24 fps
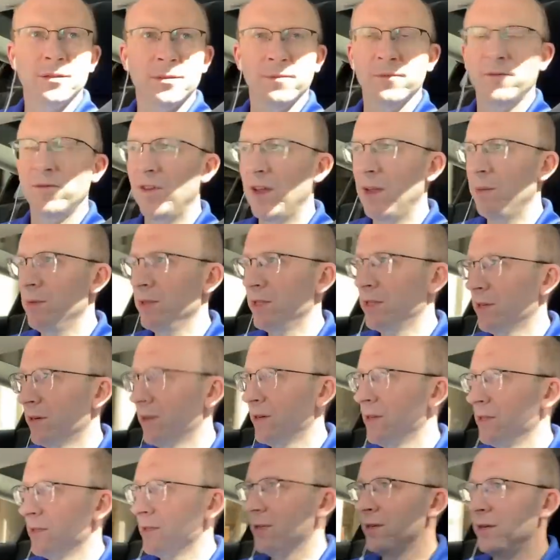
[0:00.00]
Some famous
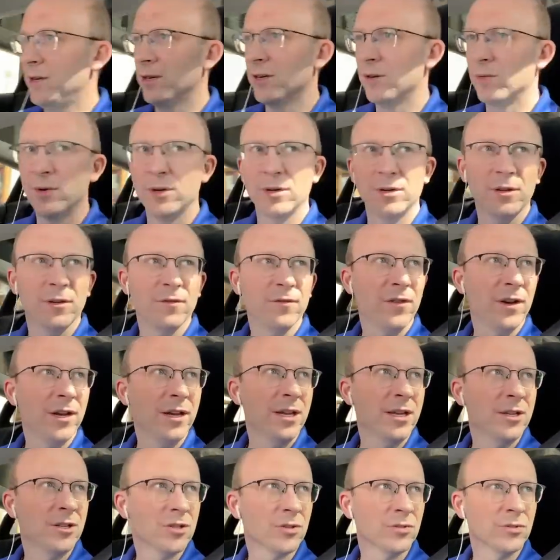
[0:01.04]
areas in here. We're in the
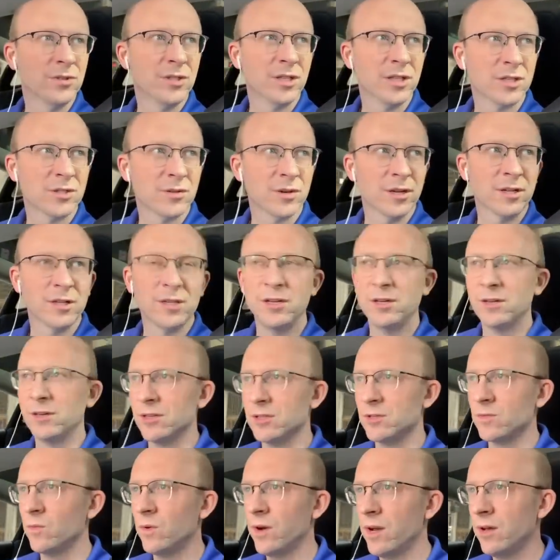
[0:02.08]
financial district
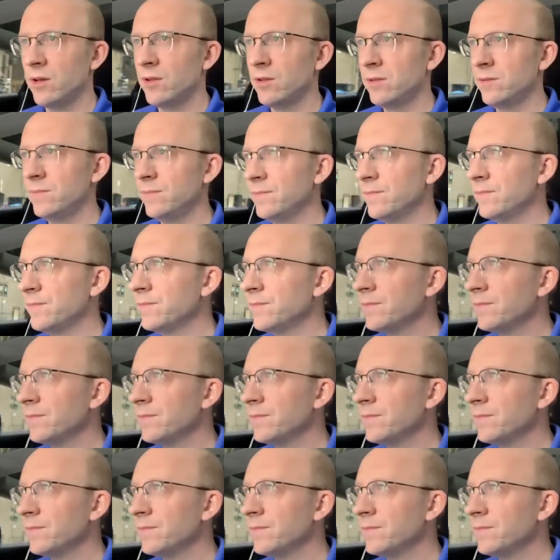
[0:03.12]
here as well.